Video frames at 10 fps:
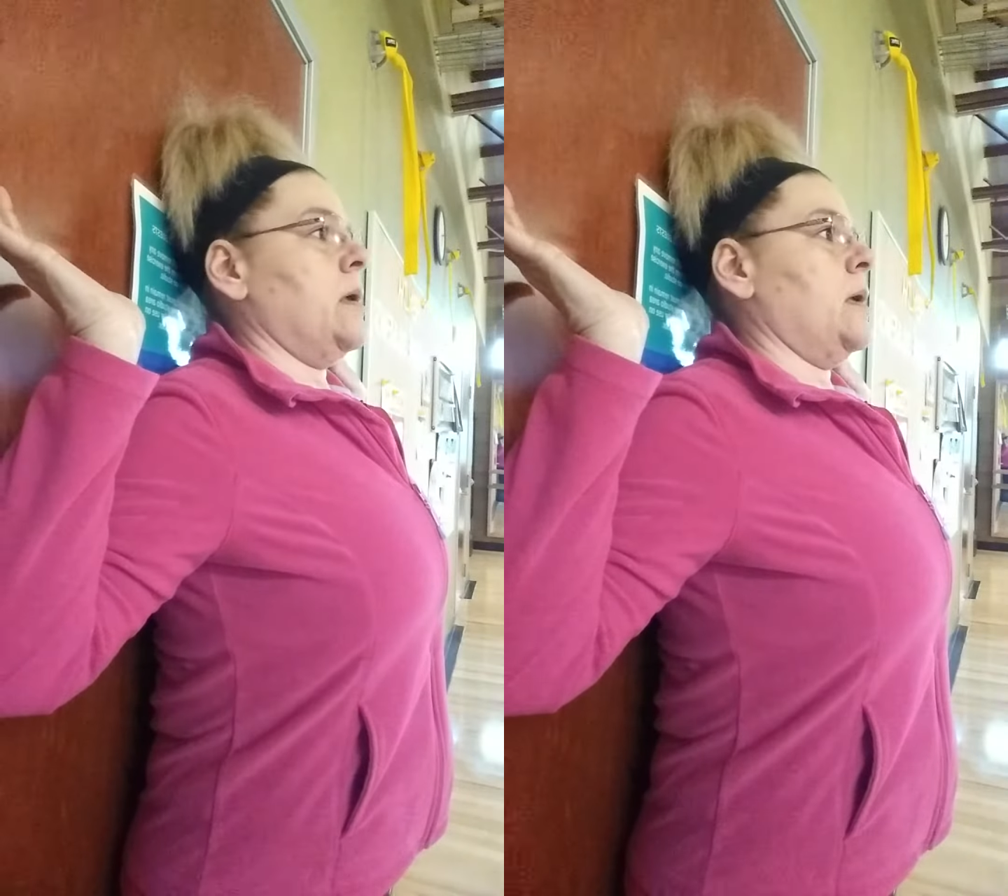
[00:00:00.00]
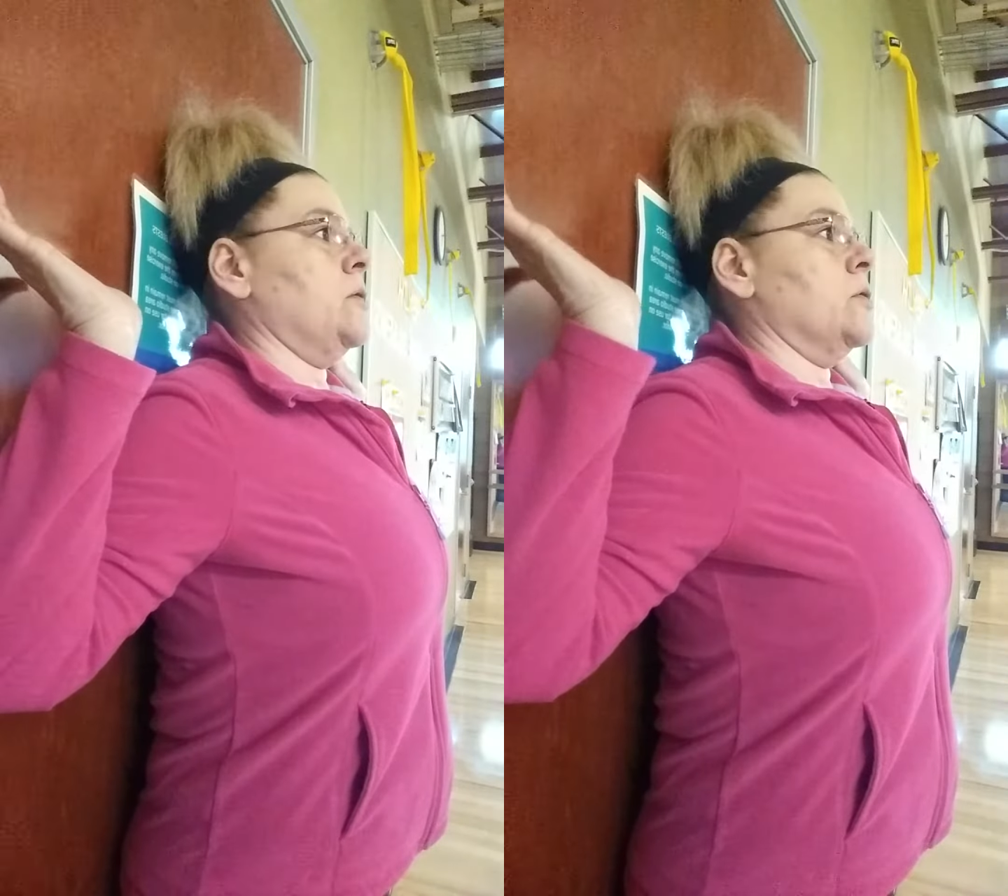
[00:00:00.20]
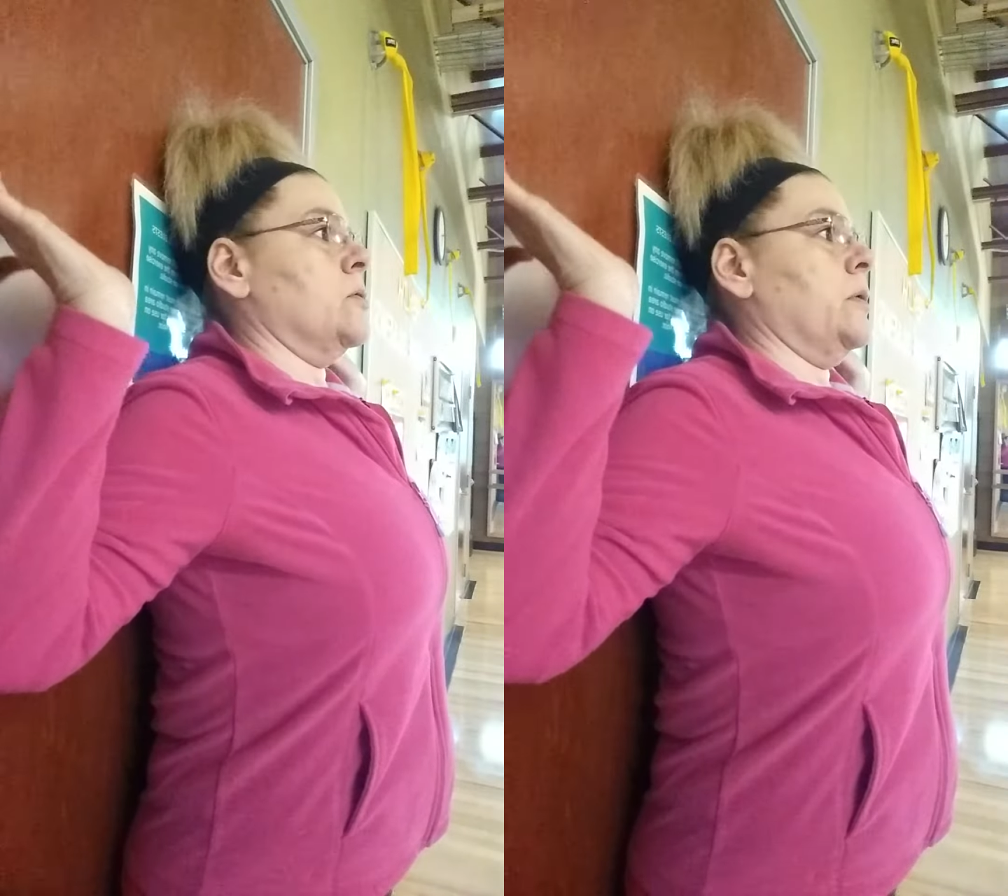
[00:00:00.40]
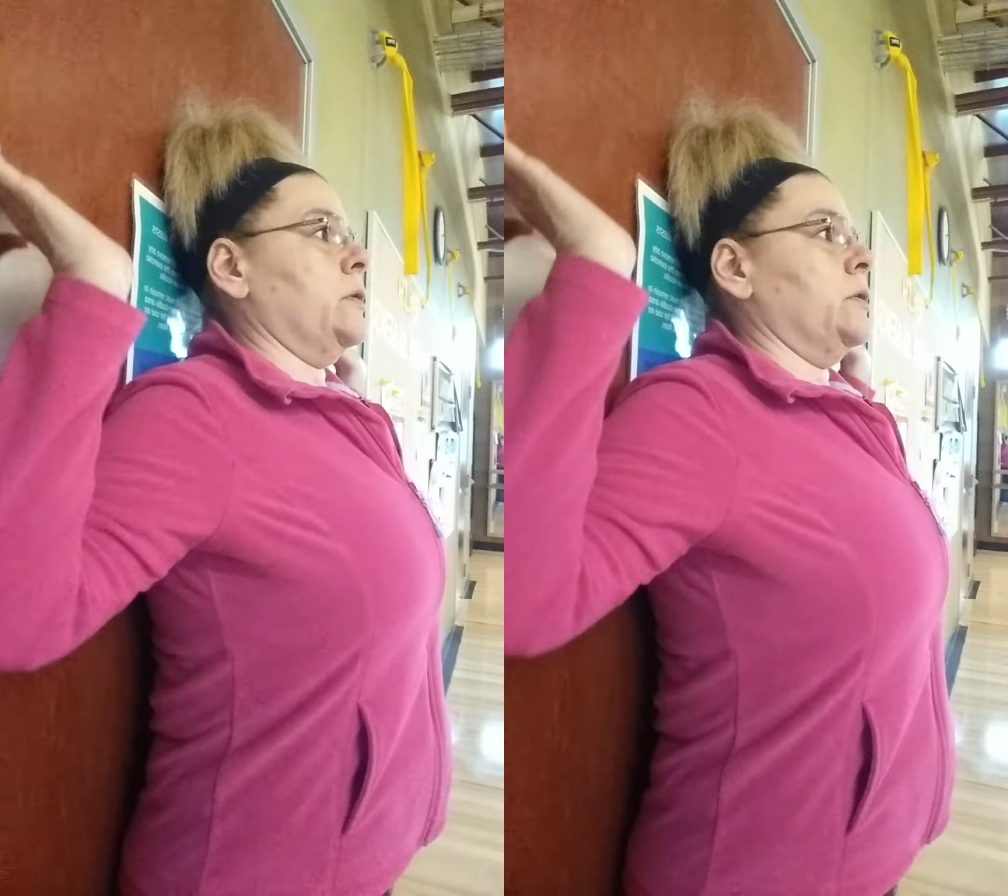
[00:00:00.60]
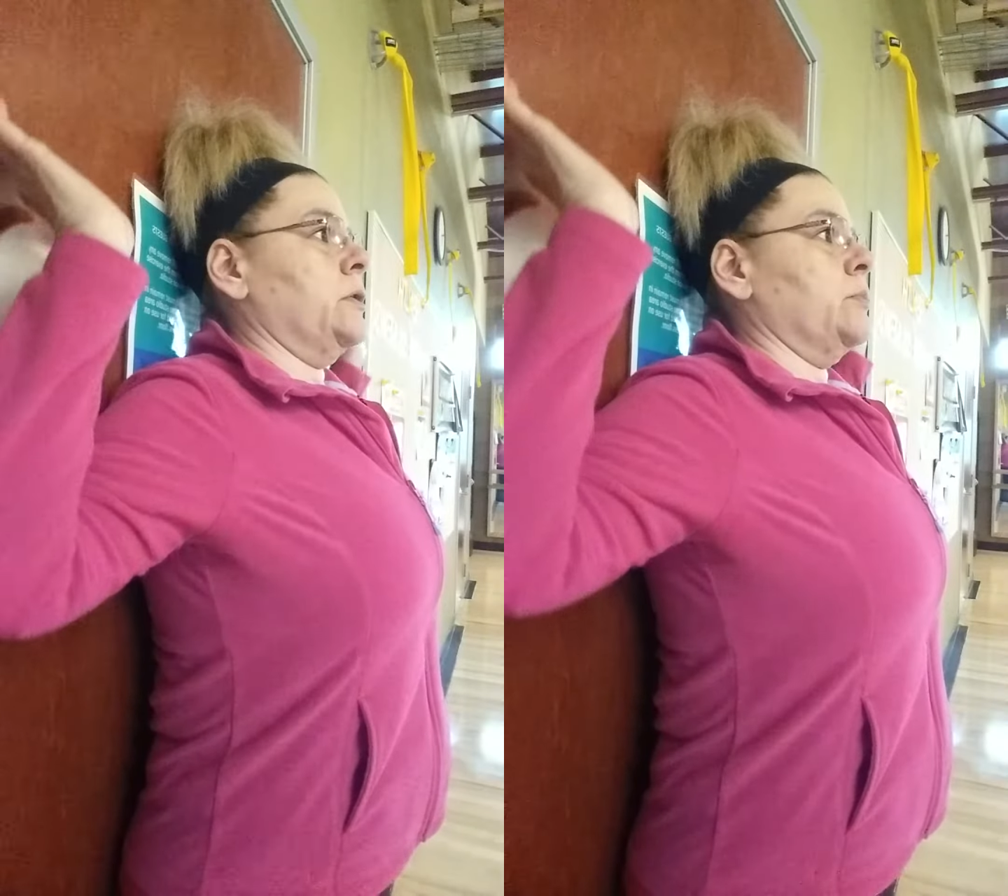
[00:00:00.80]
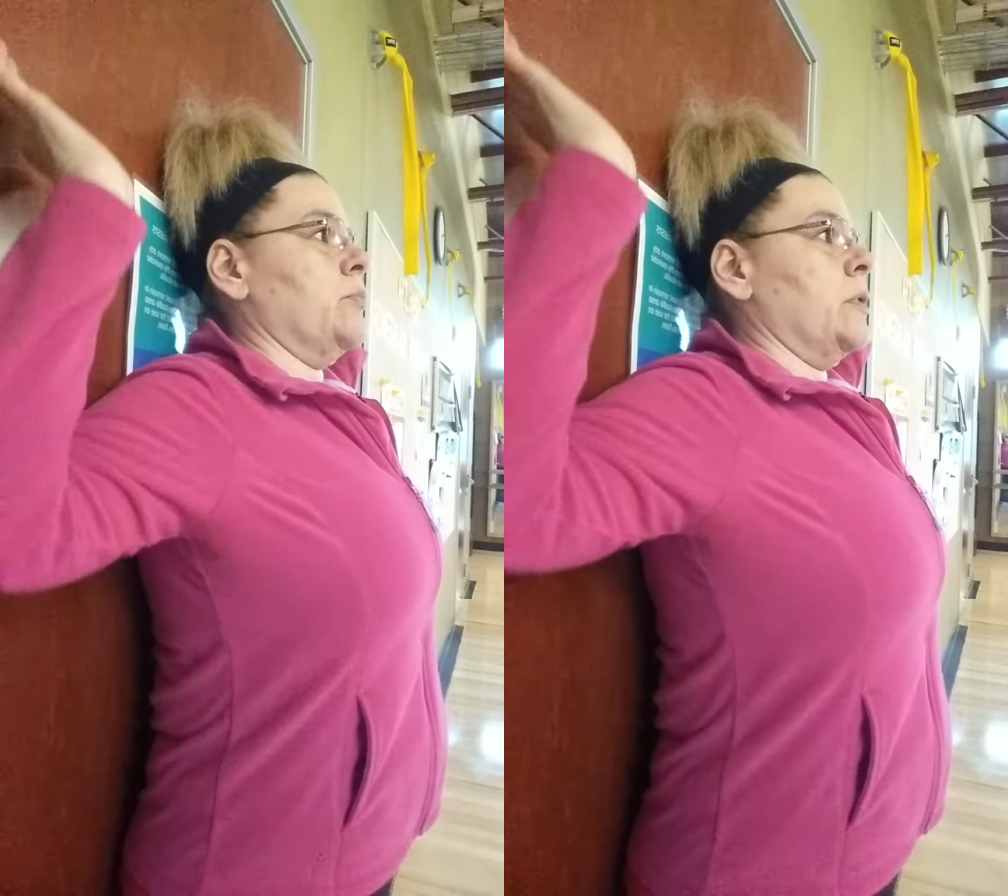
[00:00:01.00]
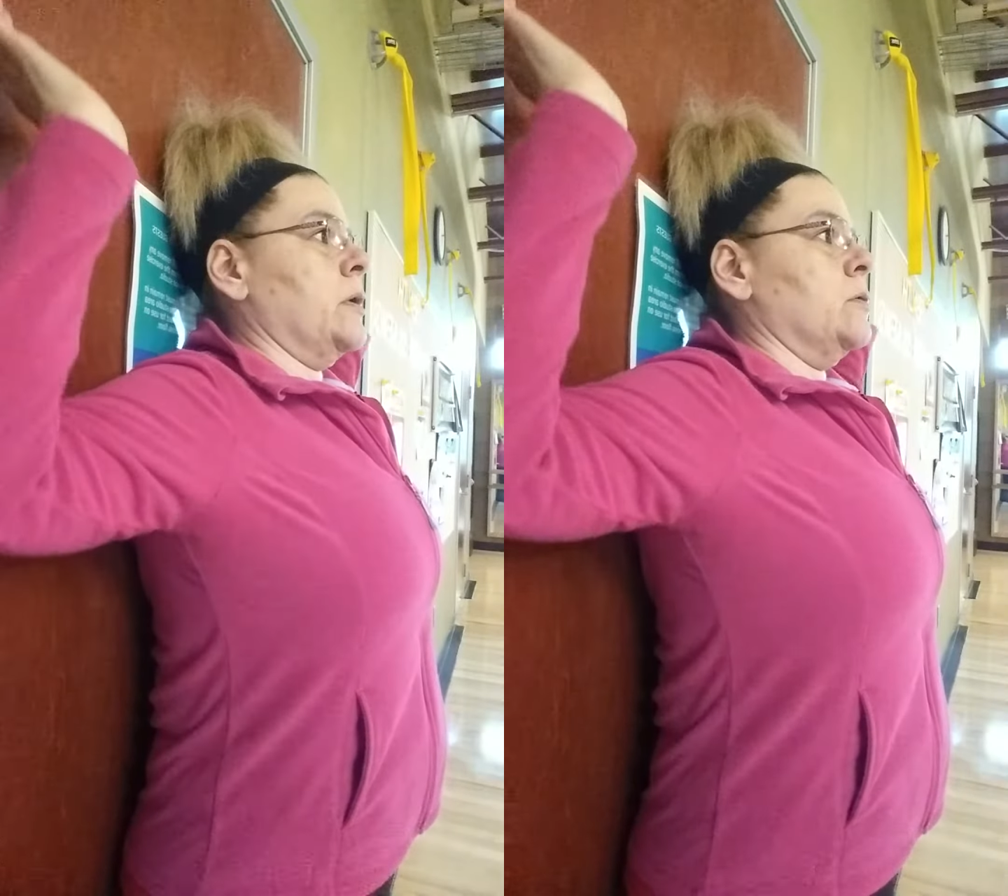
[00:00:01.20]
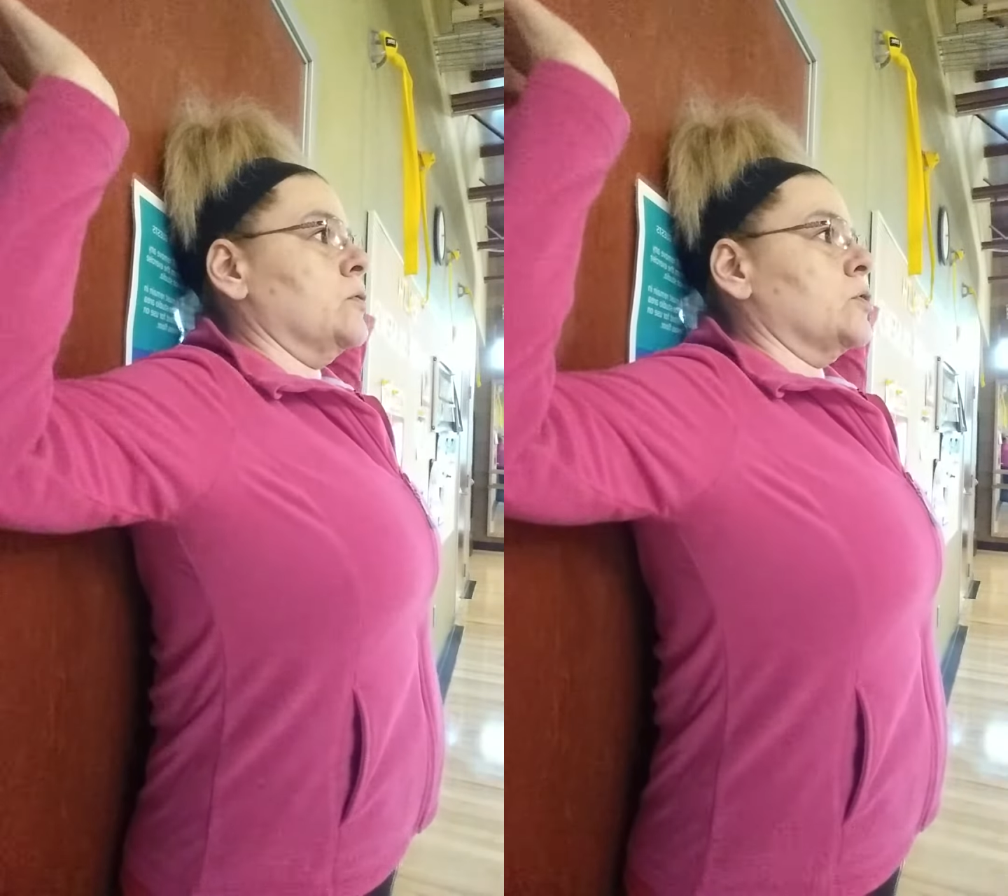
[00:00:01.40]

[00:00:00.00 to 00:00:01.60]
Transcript: and you're going to just bring